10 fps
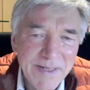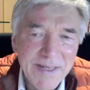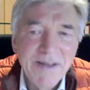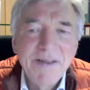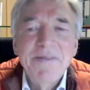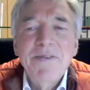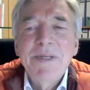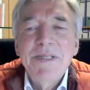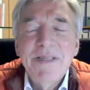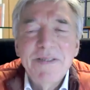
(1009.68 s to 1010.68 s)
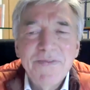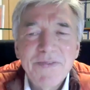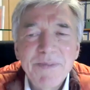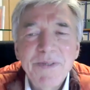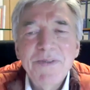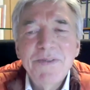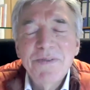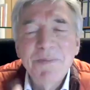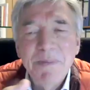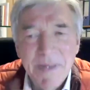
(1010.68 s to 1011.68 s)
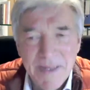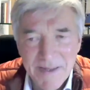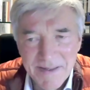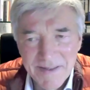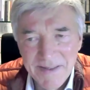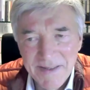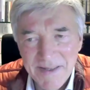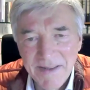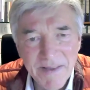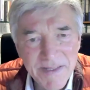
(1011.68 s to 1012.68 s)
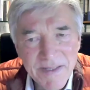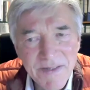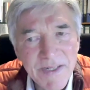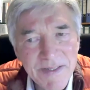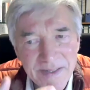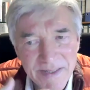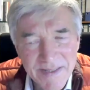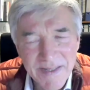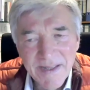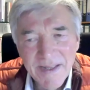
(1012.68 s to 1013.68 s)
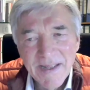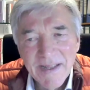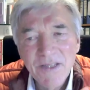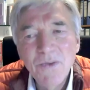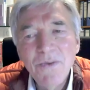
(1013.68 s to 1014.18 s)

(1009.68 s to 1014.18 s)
and information goes from you to me back. Yeah, this is resonance. I